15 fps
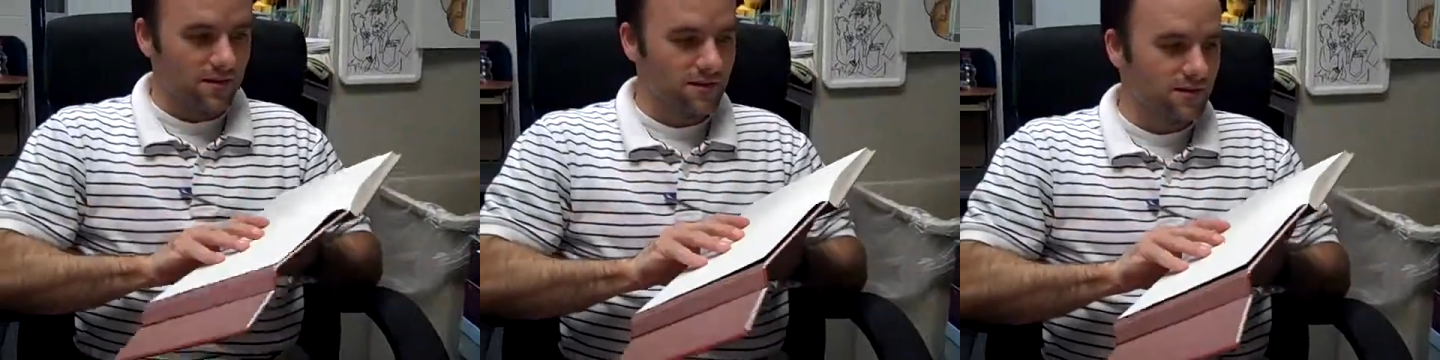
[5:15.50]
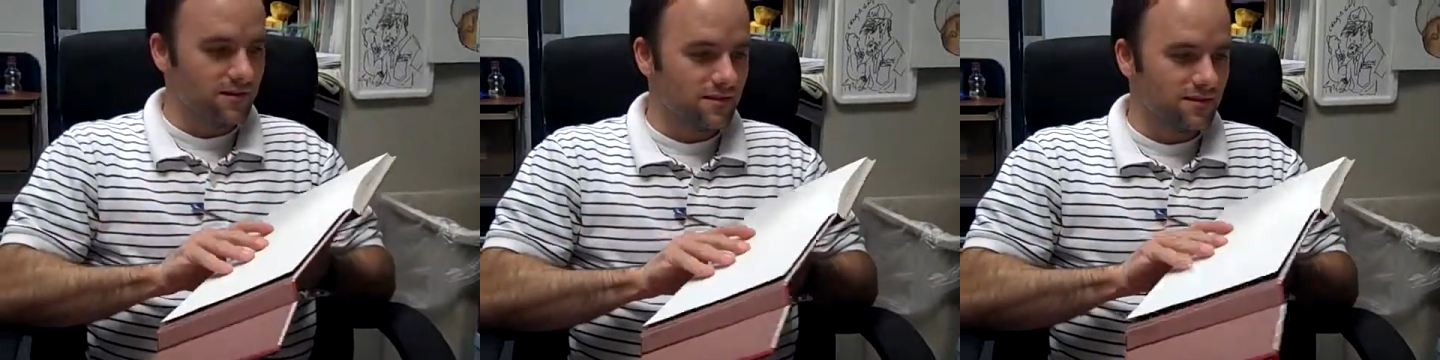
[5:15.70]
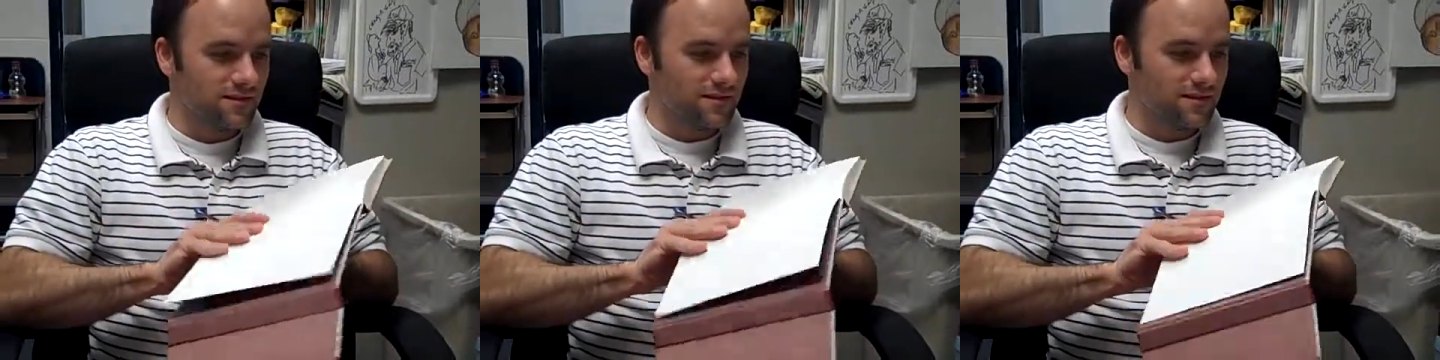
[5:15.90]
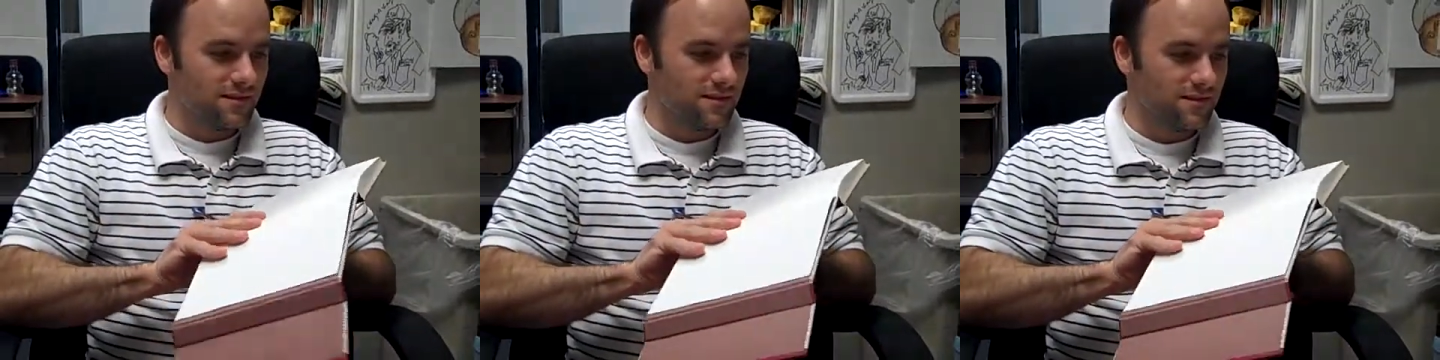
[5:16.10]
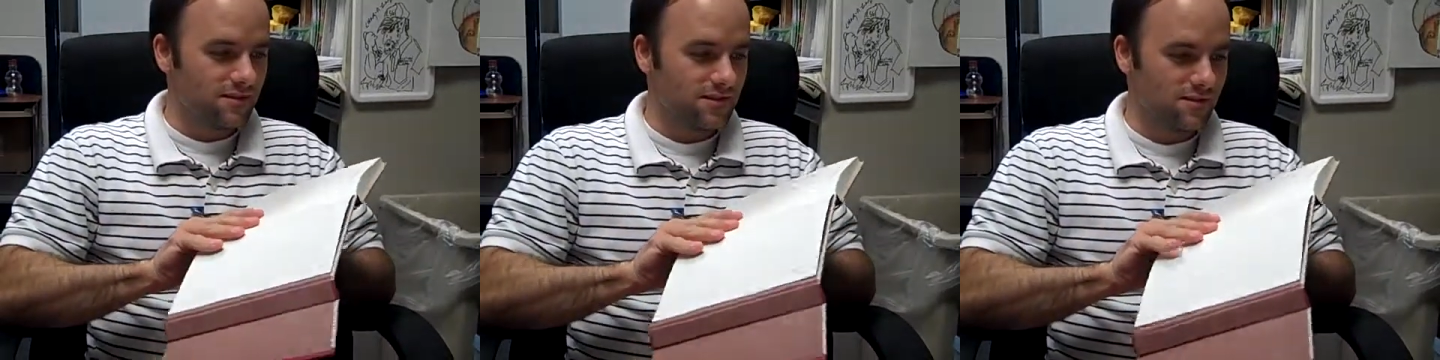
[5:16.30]
Well,
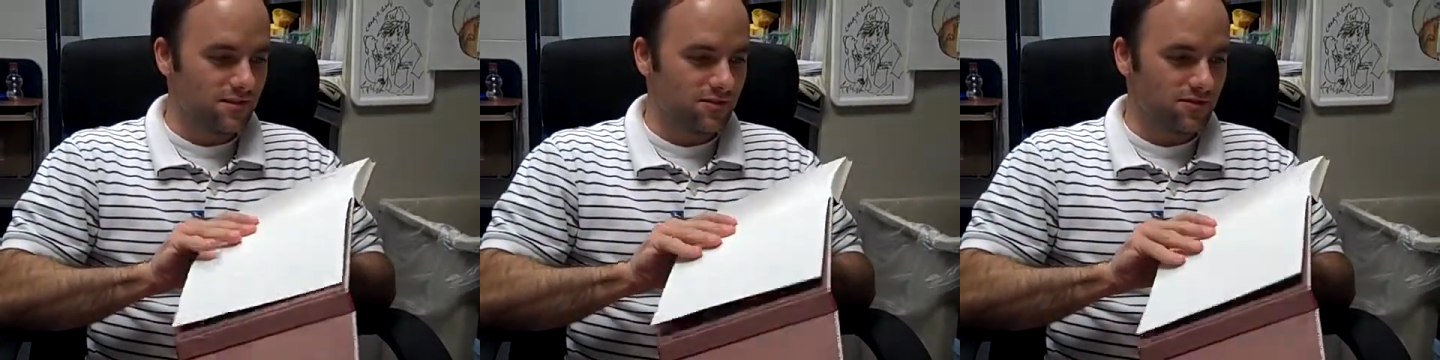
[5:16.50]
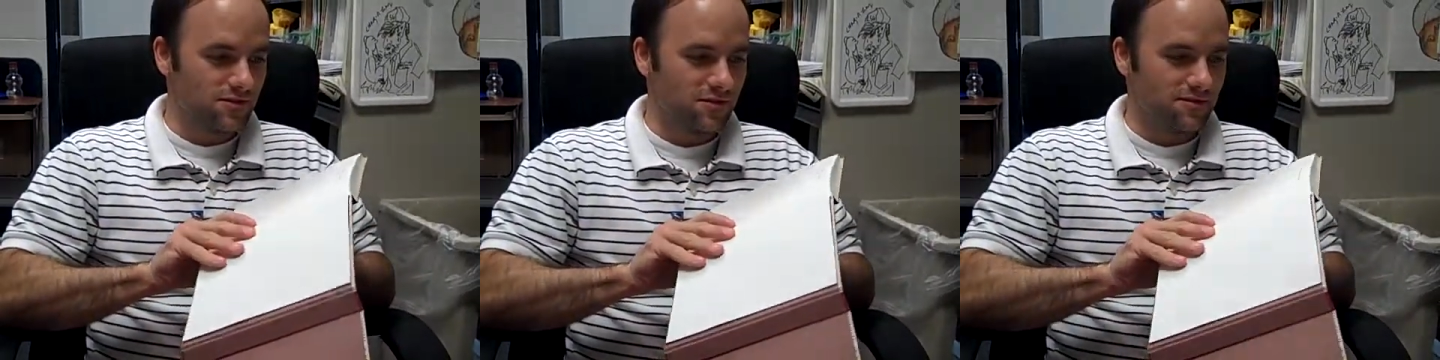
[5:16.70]
so here's